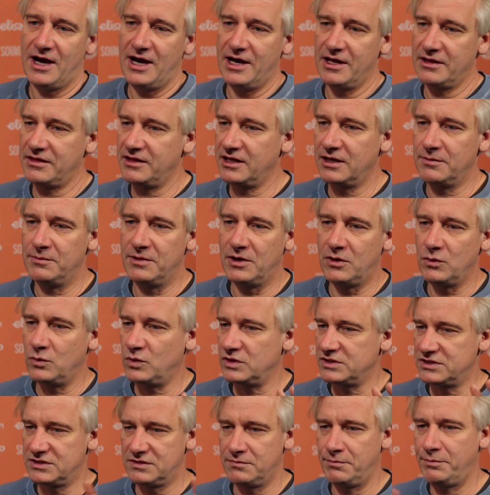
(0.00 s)
I think about
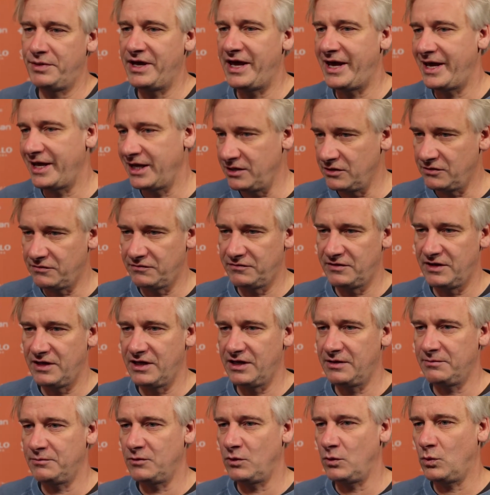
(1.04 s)
what's the pain of
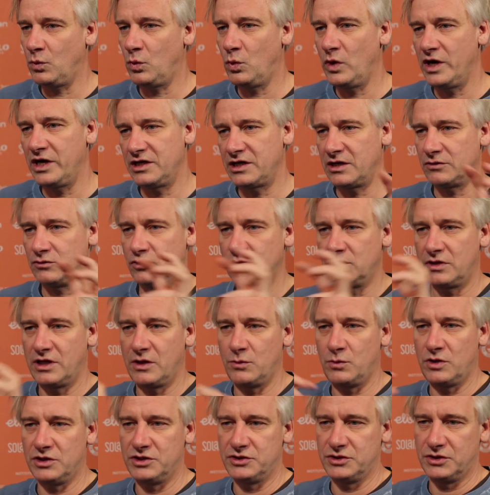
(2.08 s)
them, where do they
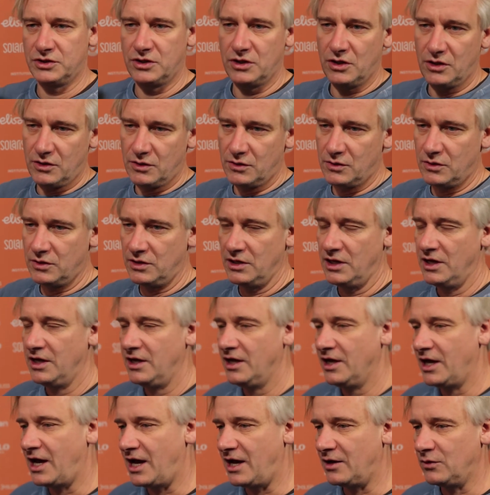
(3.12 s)
want to go,
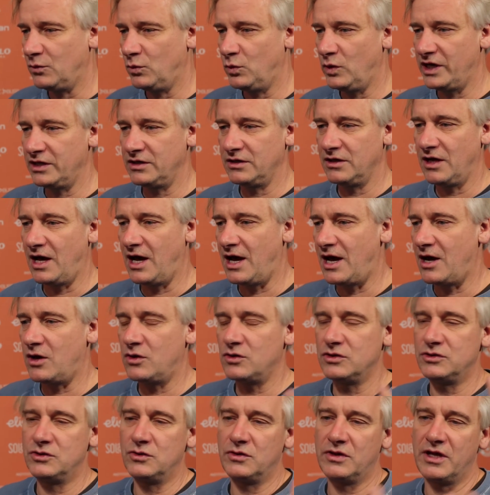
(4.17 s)

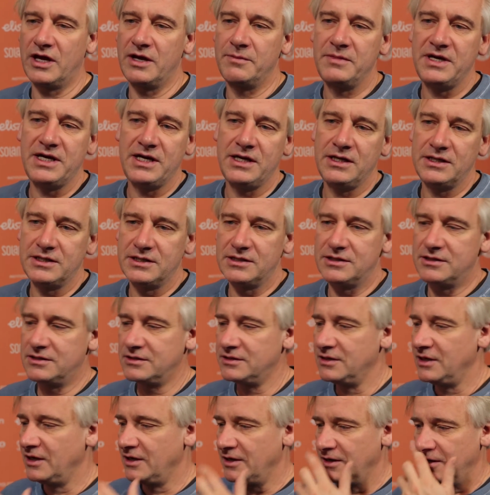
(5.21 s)
how do they meet,
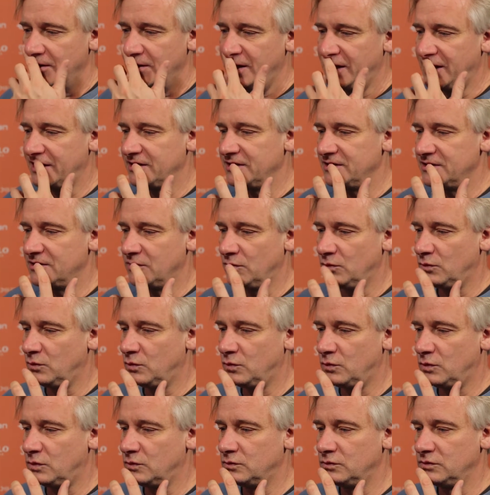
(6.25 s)
and
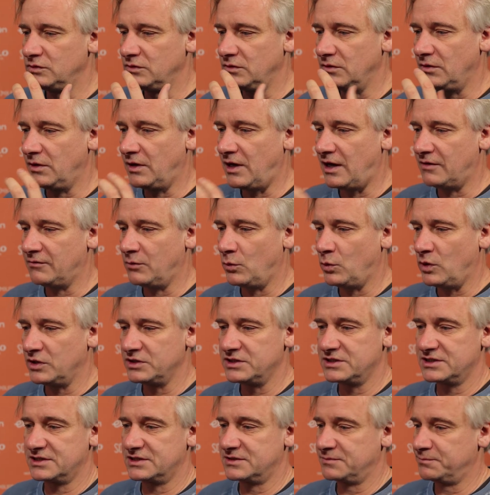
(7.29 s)

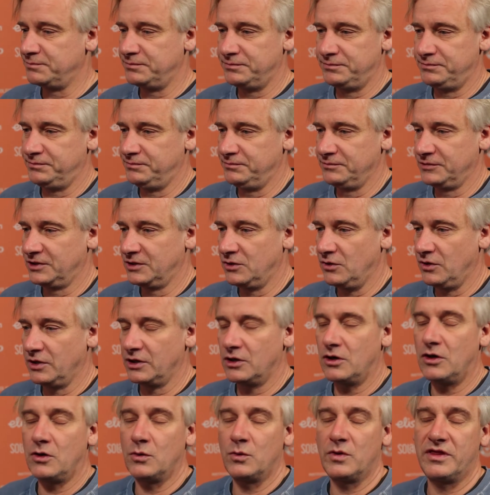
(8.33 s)
what's
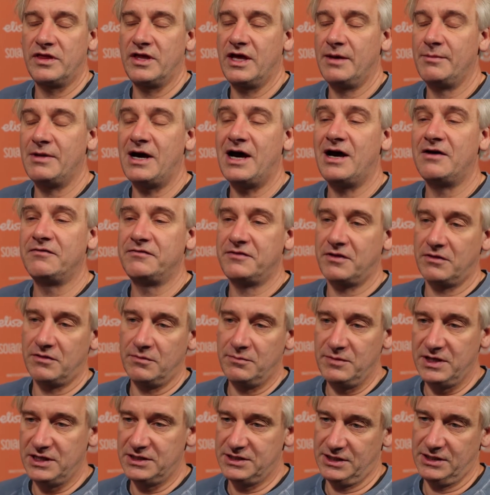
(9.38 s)
going on with them after the
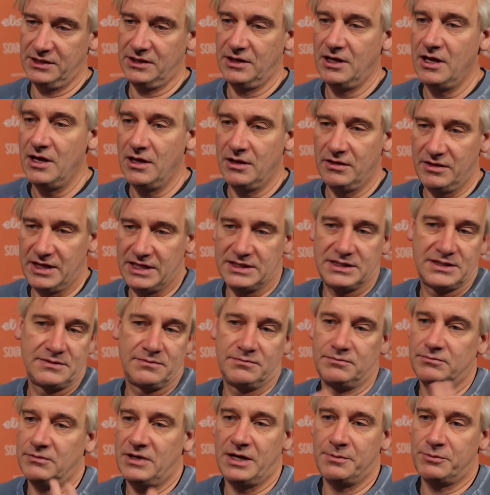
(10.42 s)
meeting. That's
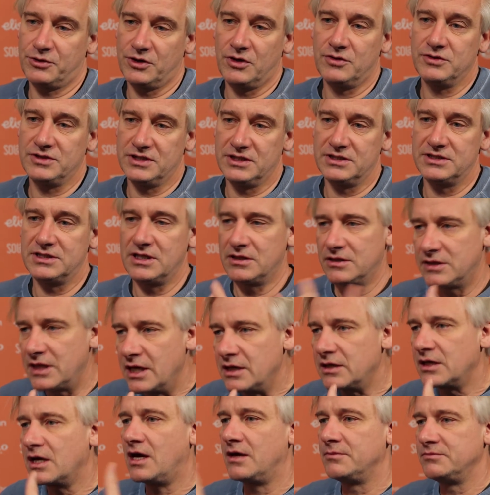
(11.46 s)
my process. And
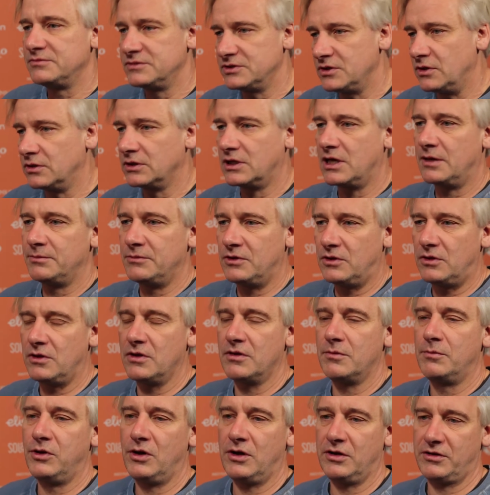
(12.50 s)
then come all
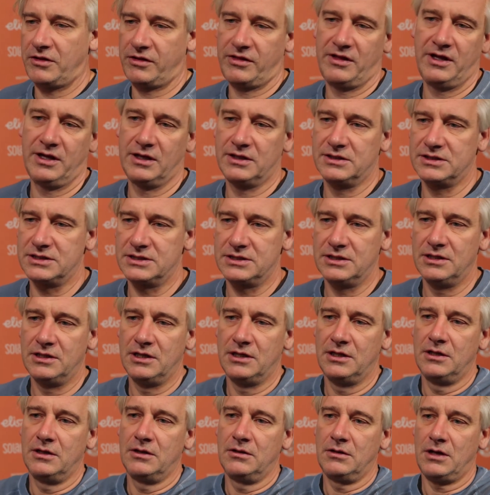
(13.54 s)
the plot things
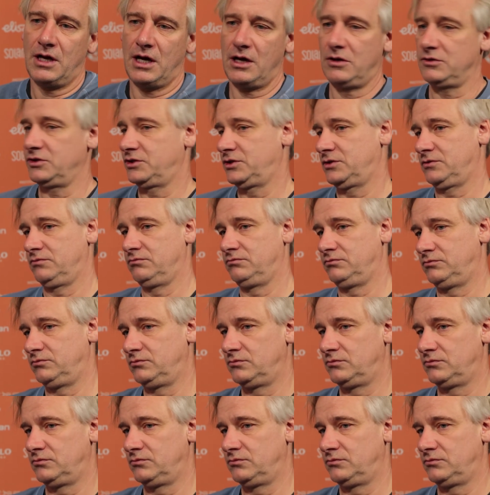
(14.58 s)
out.